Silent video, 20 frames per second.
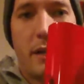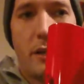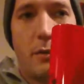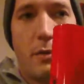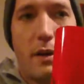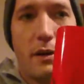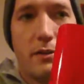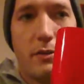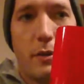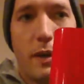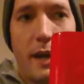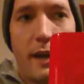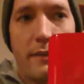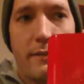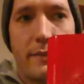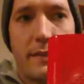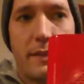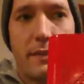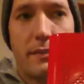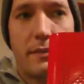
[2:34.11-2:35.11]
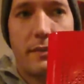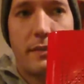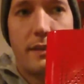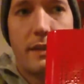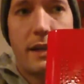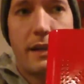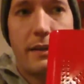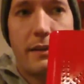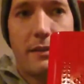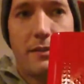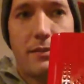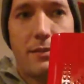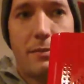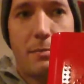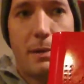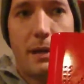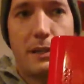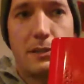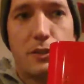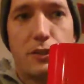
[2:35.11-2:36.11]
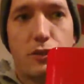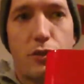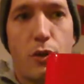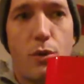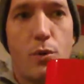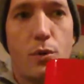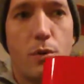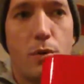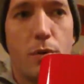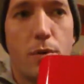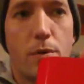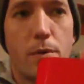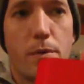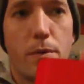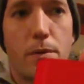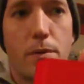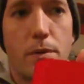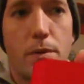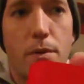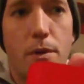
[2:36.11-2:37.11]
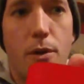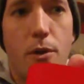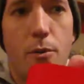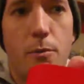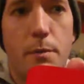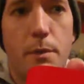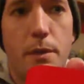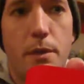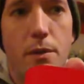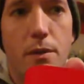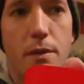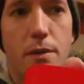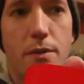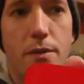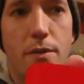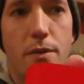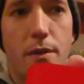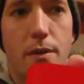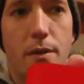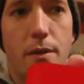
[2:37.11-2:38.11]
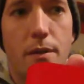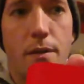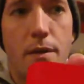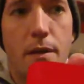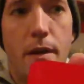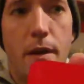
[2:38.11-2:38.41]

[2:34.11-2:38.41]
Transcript: and you also have this nice punched hole, hopefully you can see it,